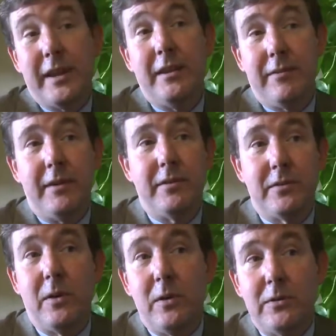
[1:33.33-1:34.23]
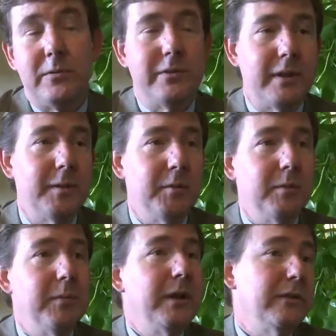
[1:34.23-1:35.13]
is 85 years old, so he's on
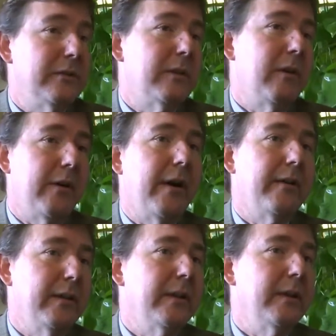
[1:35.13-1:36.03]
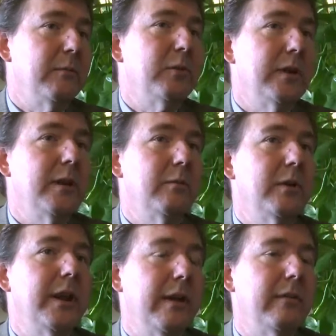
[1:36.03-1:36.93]
limited means, so uh, it, would, it
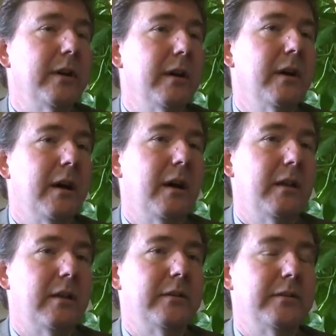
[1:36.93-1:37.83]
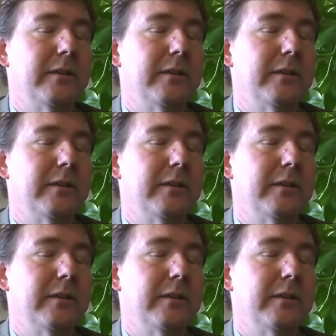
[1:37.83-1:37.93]
would have a, large